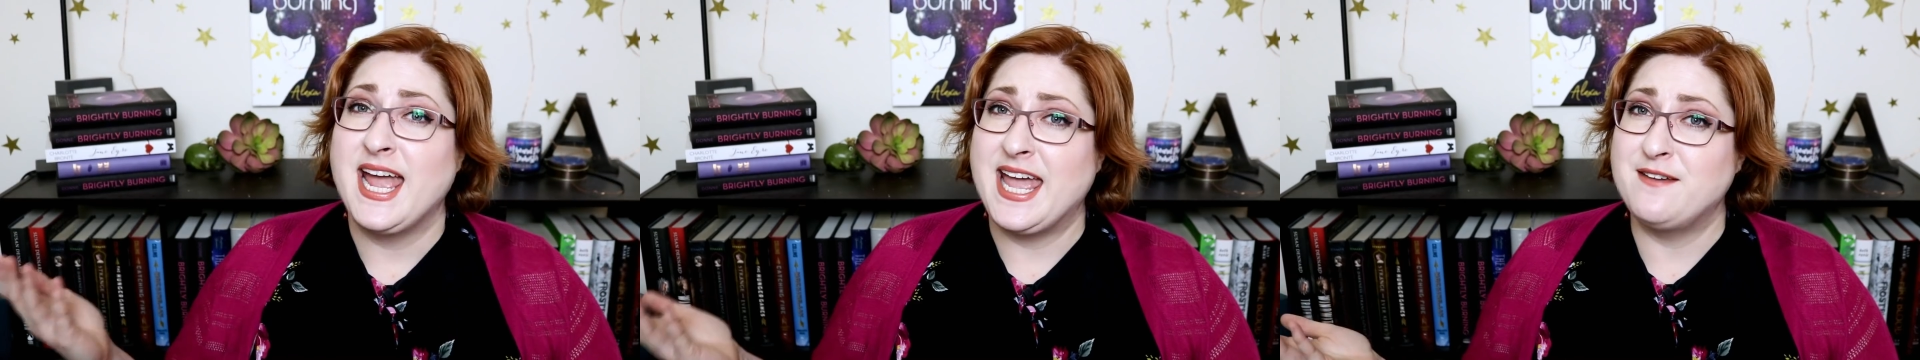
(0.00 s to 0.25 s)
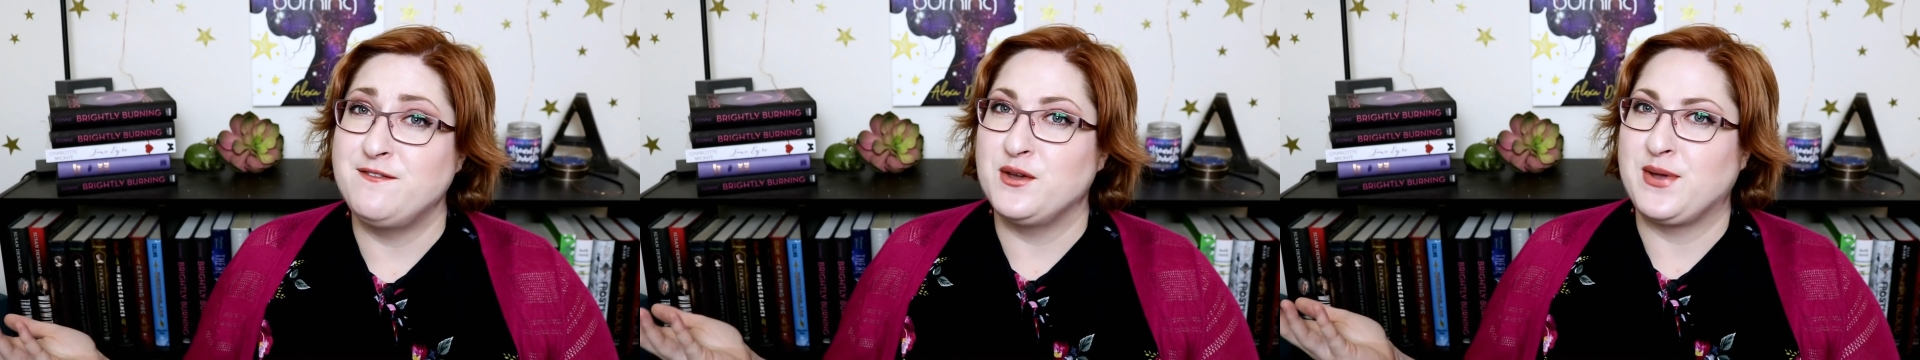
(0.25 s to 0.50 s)

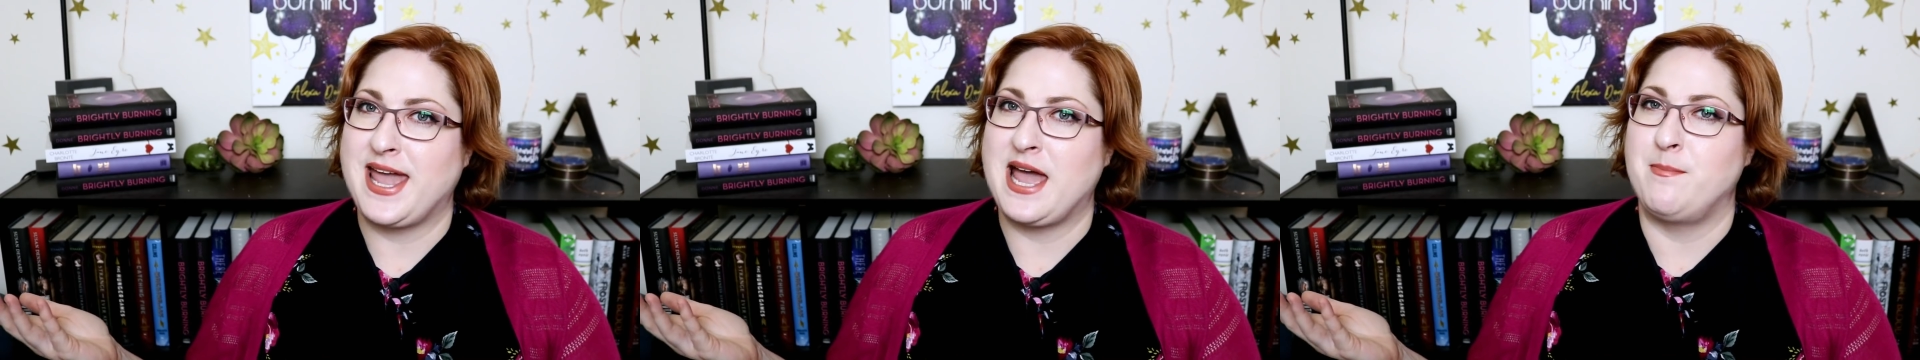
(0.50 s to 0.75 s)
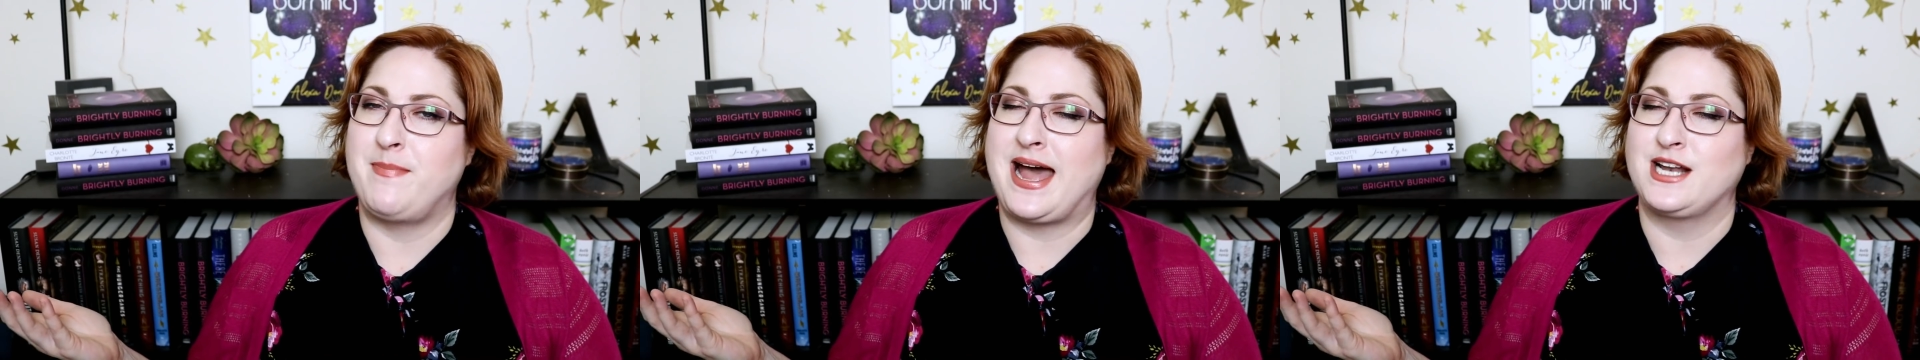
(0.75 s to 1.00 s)
If you
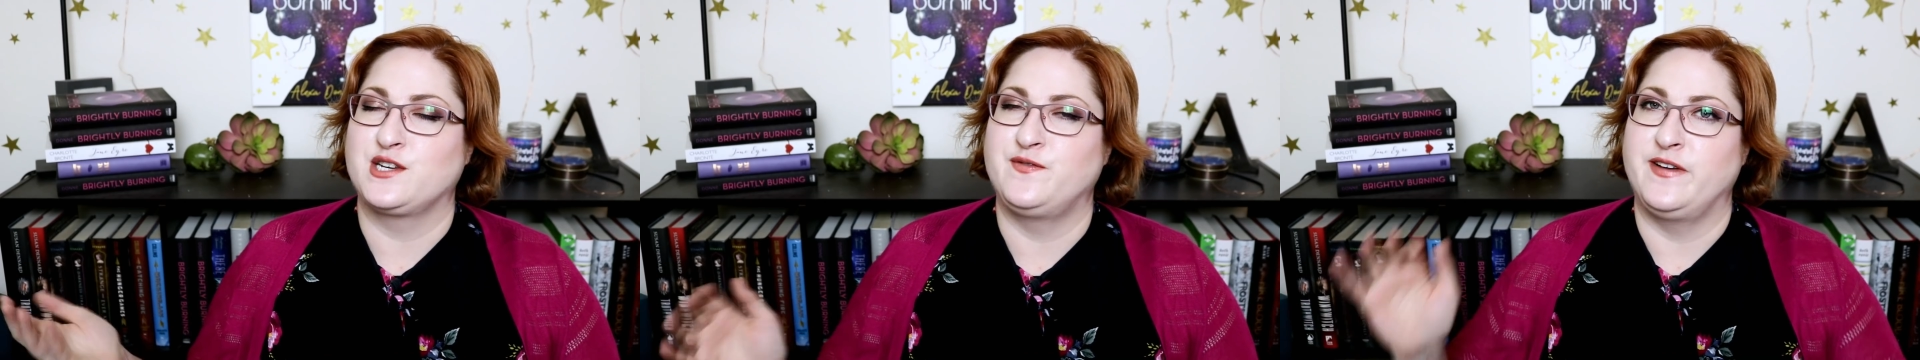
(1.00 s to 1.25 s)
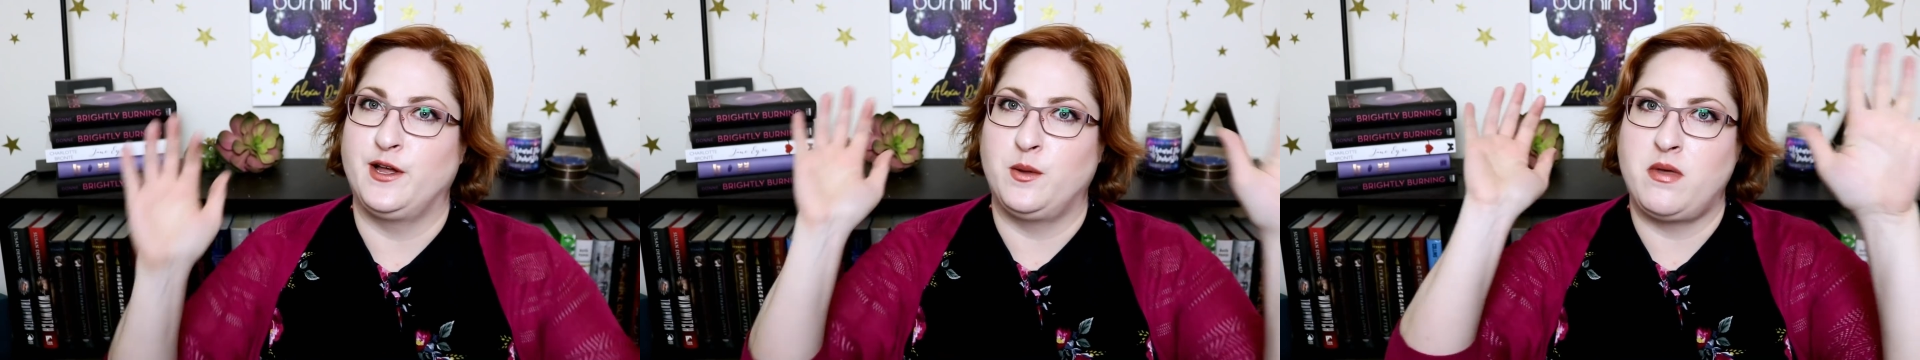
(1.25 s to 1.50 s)
can't batch
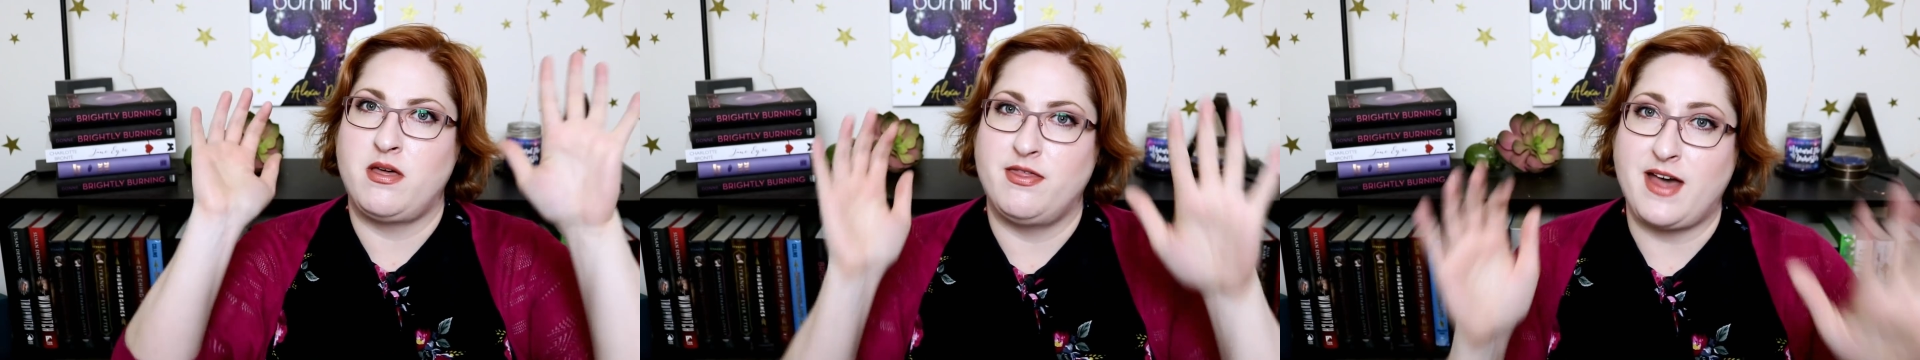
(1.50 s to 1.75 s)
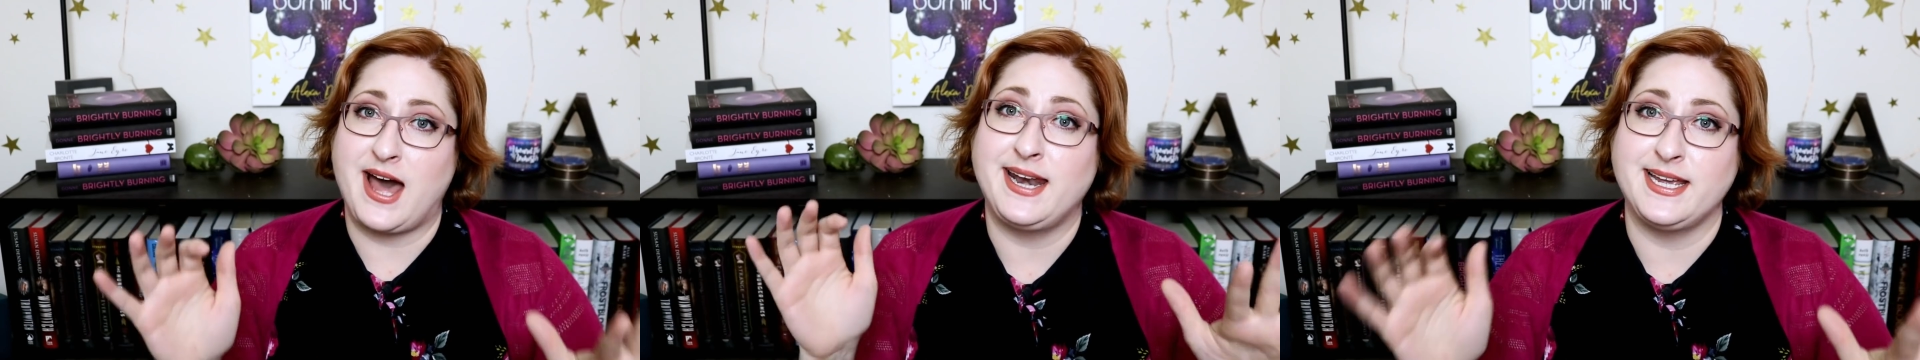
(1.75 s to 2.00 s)
film,
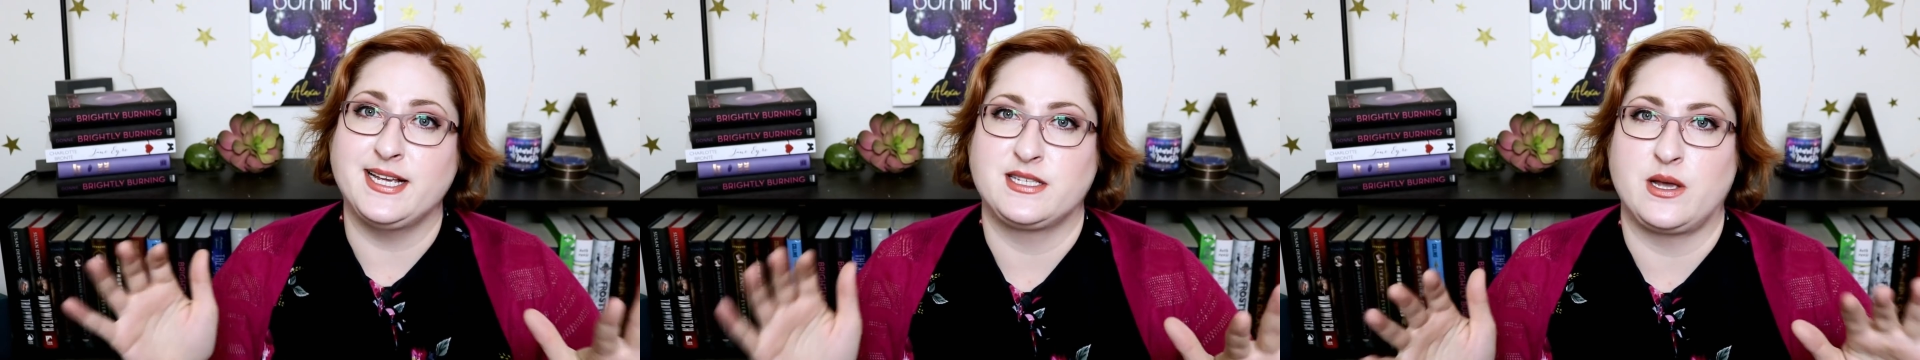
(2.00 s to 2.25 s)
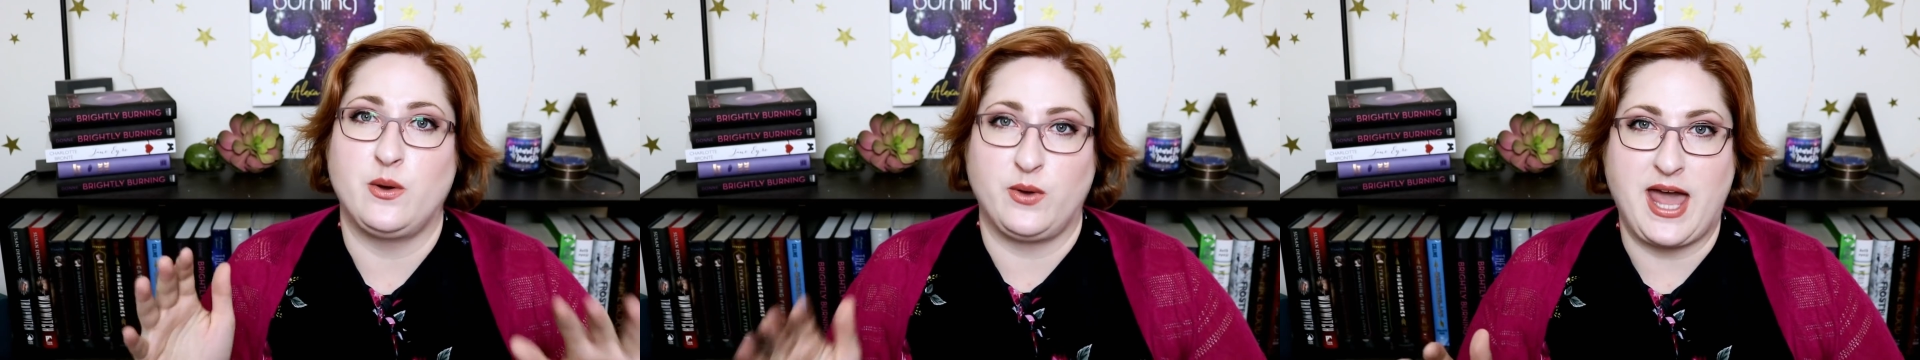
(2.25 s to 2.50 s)
that
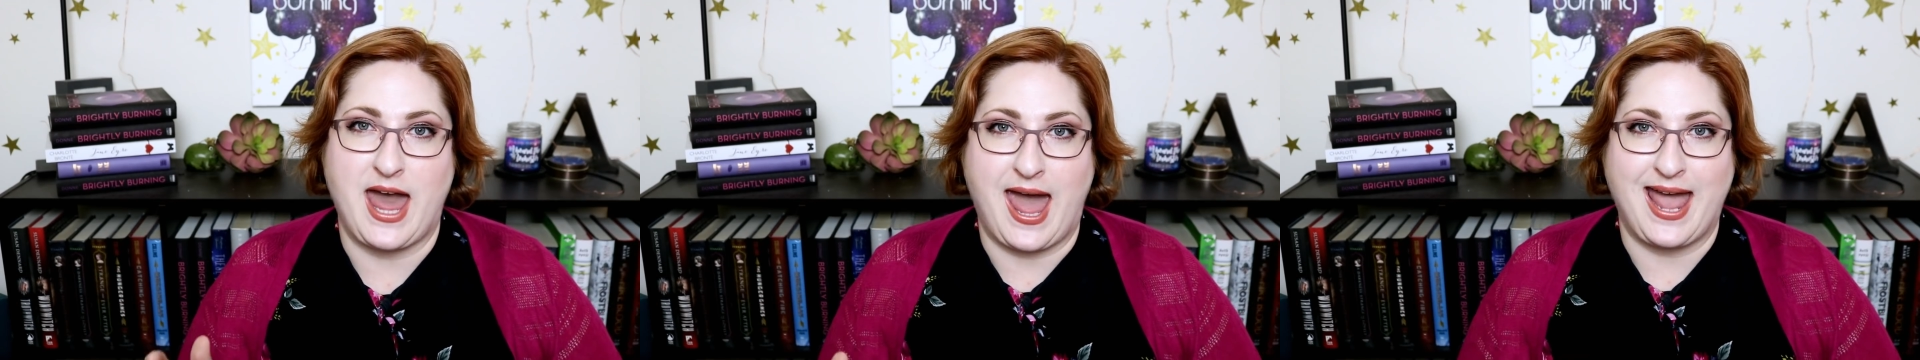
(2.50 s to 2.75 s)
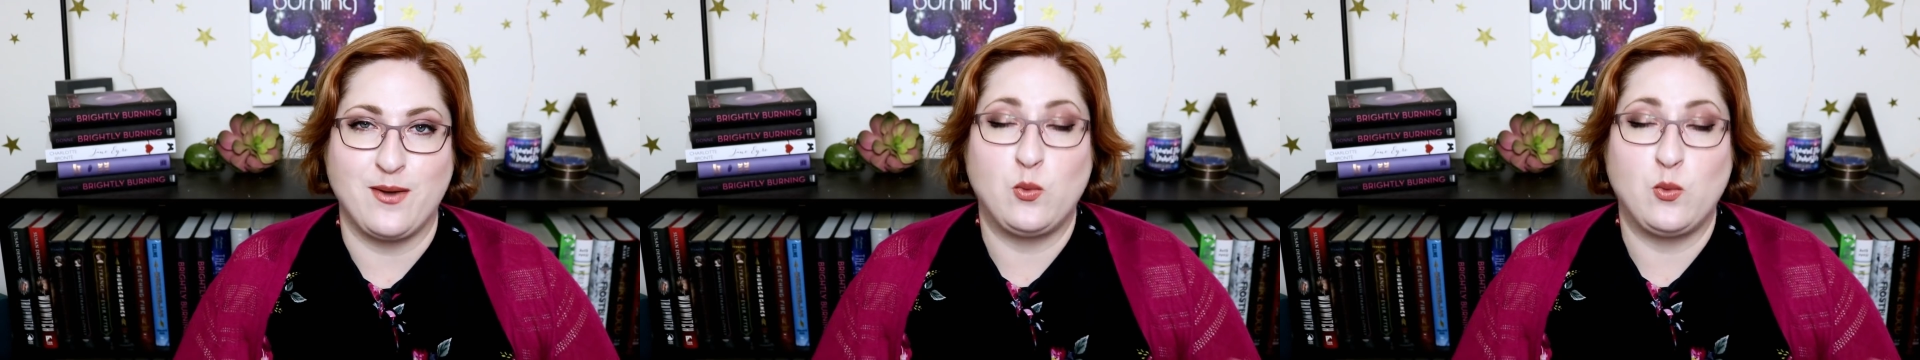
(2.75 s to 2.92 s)
is okay.